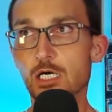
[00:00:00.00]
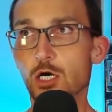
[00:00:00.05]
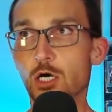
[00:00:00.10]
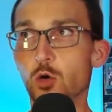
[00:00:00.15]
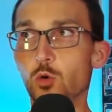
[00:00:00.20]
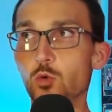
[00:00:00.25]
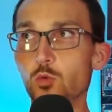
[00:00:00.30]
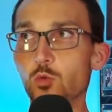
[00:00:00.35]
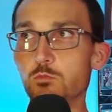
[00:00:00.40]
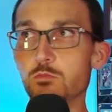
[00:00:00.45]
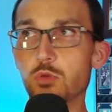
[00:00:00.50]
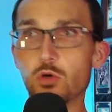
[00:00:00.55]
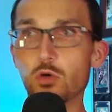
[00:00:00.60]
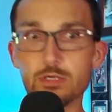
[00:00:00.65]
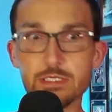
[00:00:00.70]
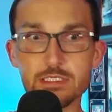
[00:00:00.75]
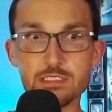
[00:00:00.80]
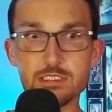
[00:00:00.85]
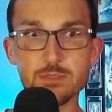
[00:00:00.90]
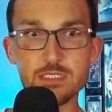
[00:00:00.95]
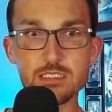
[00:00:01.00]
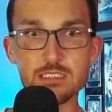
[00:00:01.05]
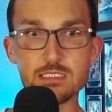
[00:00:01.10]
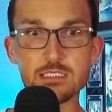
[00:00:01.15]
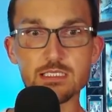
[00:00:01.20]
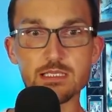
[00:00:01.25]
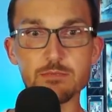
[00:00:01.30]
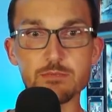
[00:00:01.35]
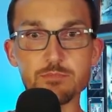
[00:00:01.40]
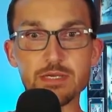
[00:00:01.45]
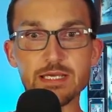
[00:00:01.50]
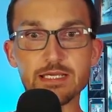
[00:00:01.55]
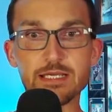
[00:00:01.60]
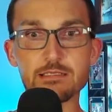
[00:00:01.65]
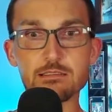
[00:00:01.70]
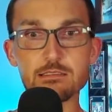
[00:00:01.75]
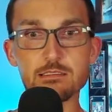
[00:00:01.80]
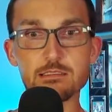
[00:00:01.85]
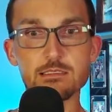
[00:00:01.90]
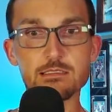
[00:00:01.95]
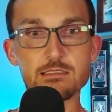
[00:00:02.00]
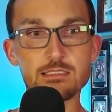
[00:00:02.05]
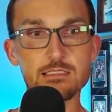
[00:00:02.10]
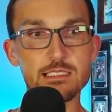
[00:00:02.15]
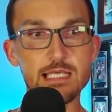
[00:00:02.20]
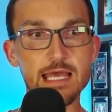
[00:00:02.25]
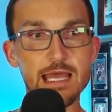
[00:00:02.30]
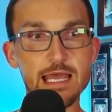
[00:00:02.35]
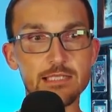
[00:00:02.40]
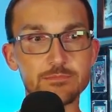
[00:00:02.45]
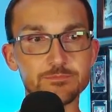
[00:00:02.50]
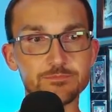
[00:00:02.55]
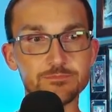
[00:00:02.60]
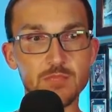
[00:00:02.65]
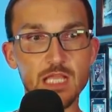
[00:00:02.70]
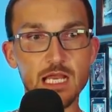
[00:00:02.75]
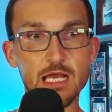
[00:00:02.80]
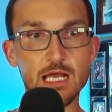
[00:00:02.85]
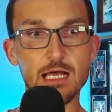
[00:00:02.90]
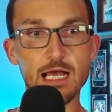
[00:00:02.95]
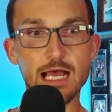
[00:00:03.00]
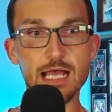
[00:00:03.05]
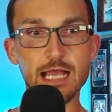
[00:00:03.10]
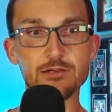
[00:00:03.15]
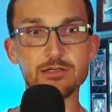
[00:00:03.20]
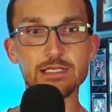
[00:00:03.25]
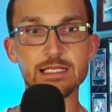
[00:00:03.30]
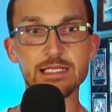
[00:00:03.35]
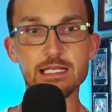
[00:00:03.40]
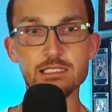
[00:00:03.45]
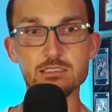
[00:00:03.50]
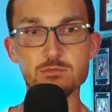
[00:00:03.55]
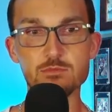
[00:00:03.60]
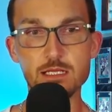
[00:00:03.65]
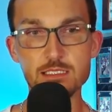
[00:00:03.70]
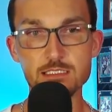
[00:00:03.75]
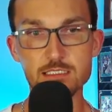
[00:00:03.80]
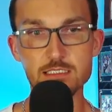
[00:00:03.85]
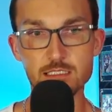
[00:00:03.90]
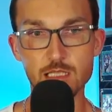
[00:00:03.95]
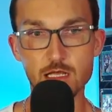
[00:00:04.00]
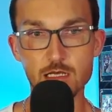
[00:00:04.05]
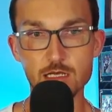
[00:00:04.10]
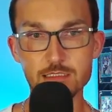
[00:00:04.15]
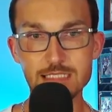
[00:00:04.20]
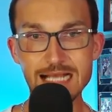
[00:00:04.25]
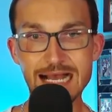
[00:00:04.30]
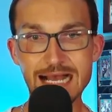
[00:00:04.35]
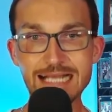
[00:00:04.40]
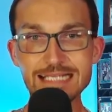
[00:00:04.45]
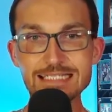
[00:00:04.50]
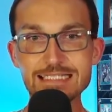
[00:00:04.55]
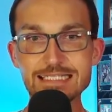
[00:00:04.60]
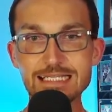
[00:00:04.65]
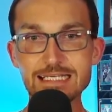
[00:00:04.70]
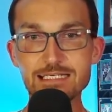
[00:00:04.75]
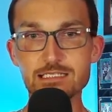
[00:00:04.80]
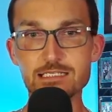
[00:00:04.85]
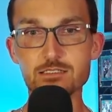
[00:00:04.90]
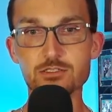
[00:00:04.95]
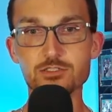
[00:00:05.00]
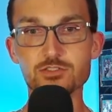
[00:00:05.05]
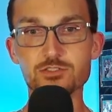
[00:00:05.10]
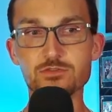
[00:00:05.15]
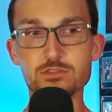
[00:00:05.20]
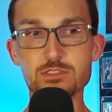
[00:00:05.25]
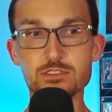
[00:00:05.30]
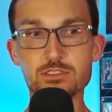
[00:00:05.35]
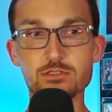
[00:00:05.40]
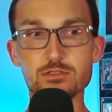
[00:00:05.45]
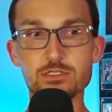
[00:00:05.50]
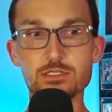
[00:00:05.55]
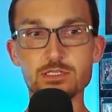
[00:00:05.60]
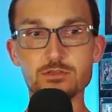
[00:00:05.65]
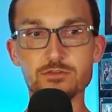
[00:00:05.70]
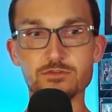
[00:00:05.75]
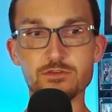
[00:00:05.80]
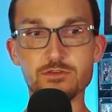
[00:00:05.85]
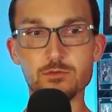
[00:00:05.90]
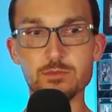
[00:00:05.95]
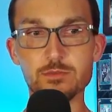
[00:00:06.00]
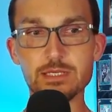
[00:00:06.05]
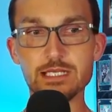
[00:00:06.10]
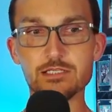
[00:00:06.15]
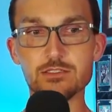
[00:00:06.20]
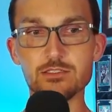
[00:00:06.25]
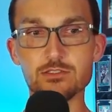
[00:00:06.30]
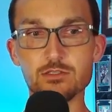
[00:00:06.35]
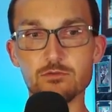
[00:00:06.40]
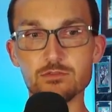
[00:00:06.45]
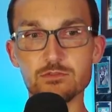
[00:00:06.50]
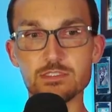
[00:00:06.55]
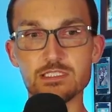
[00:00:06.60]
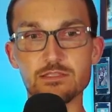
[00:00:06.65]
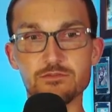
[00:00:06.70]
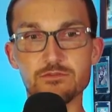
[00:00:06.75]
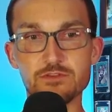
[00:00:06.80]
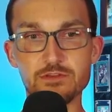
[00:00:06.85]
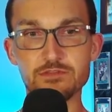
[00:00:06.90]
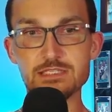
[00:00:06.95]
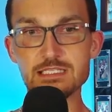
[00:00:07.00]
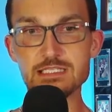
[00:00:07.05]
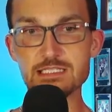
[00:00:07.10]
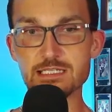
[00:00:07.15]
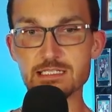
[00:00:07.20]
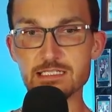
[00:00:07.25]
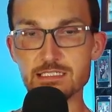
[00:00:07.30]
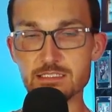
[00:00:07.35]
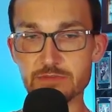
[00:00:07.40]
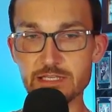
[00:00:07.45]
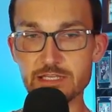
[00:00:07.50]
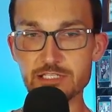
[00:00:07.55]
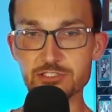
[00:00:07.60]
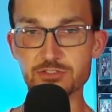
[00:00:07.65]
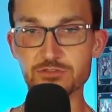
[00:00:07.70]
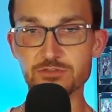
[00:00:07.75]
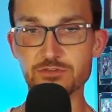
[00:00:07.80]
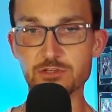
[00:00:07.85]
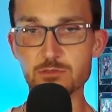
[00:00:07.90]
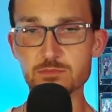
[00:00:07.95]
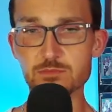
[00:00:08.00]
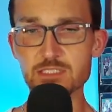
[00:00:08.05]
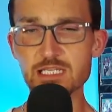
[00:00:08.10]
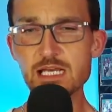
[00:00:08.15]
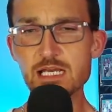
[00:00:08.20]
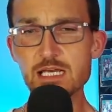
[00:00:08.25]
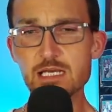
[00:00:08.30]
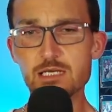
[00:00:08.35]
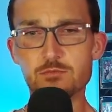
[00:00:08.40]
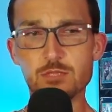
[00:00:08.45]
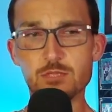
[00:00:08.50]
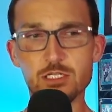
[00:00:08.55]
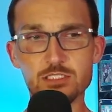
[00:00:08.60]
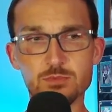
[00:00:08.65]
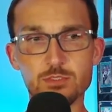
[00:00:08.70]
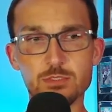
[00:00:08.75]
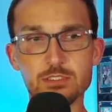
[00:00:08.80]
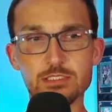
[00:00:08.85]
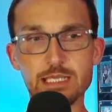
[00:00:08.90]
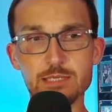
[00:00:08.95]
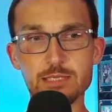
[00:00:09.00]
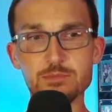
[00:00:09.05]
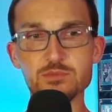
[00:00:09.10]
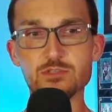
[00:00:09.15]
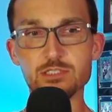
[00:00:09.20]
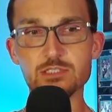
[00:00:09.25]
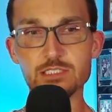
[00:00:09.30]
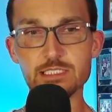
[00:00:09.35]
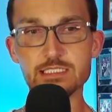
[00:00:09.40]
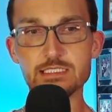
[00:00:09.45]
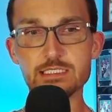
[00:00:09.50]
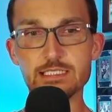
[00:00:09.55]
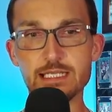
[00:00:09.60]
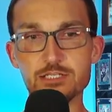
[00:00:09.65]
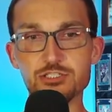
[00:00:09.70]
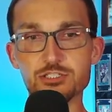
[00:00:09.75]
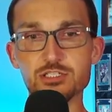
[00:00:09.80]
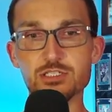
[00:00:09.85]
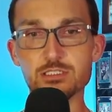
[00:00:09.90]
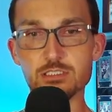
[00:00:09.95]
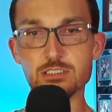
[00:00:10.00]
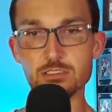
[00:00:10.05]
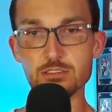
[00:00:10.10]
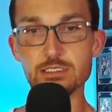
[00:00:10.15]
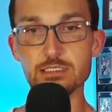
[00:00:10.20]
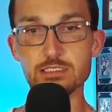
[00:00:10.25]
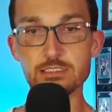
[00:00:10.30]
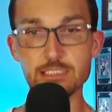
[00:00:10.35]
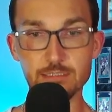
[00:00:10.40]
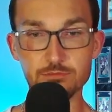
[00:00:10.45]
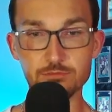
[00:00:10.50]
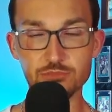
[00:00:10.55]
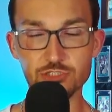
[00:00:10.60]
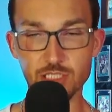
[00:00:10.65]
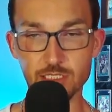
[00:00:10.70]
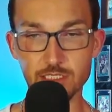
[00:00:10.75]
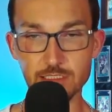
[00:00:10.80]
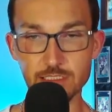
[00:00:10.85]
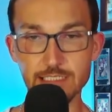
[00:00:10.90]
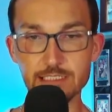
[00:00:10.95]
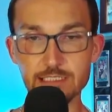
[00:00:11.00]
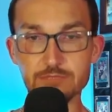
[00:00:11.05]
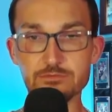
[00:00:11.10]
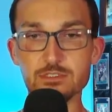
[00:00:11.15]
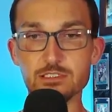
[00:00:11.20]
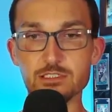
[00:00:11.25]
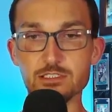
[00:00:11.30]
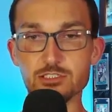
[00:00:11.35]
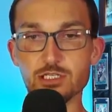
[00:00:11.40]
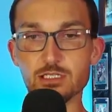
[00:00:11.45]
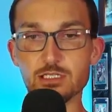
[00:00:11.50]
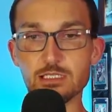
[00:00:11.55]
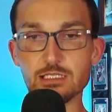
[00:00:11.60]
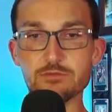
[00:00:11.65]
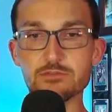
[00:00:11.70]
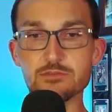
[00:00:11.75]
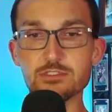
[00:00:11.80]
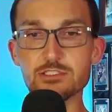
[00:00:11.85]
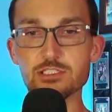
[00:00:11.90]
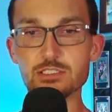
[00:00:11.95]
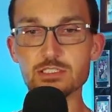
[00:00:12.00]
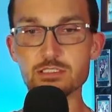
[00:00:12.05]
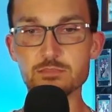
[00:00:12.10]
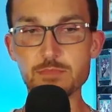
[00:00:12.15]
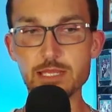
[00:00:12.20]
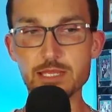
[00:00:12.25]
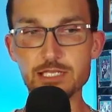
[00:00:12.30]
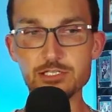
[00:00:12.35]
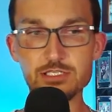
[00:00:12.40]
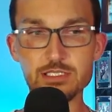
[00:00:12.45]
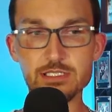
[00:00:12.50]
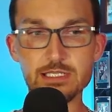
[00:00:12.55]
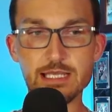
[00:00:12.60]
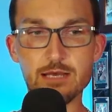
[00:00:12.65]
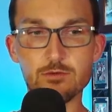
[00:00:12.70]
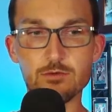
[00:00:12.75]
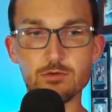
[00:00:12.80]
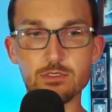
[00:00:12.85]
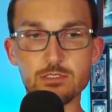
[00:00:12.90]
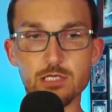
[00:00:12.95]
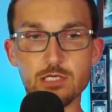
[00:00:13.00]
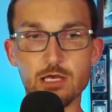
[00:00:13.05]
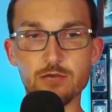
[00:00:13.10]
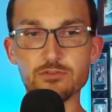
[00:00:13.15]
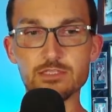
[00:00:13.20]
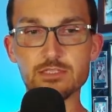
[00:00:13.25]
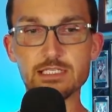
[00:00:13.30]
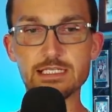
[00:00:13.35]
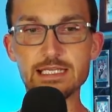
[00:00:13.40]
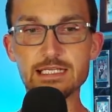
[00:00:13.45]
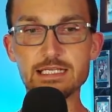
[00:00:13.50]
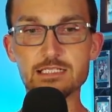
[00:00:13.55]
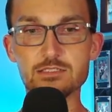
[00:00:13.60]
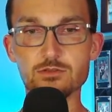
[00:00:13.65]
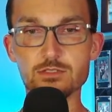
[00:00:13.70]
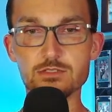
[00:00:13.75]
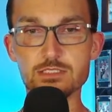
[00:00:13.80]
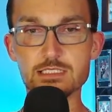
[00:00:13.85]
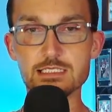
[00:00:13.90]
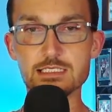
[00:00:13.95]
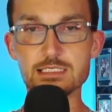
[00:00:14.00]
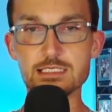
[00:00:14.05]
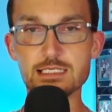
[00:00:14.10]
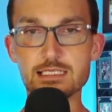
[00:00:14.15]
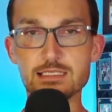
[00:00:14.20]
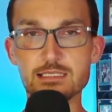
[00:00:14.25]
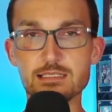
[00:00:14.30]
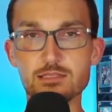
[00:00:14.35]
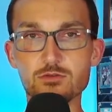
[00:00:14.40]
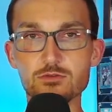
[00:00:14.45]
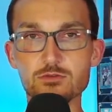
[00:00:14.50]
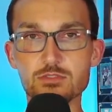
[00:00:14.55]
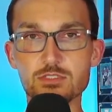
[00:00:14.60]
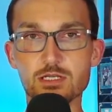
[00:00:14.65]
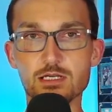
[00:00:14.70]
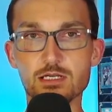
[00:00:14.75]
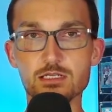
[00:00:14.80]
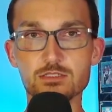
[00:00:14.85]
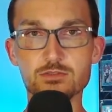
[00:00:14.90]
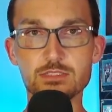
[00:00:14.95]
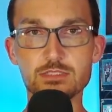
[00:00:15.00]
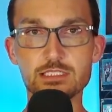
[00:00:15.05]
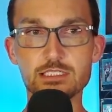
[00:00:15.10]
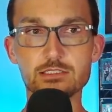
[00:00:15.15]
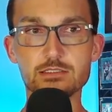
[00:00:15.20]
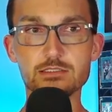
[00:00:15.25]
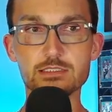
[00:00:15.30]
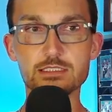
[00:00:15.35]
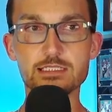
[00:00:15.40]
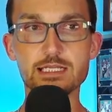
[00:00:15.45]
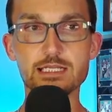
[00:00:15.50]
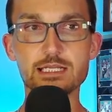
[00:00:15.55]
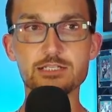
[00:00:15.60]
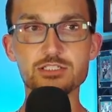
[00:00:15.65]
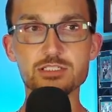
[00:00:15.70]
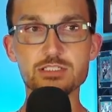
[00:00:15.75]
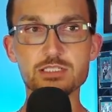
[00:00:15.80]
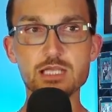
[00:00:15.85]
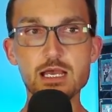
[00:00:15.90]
boy, it's been slim picking since then. Hiring ends months-long high-stakes search for the studio's filmmakers to oversee the fifth and sixth Avengers films. Multiple names were in contention, including, yep, Sean Levy, just mentioned that one, offered the gig. Sources said those talks were in the early stages.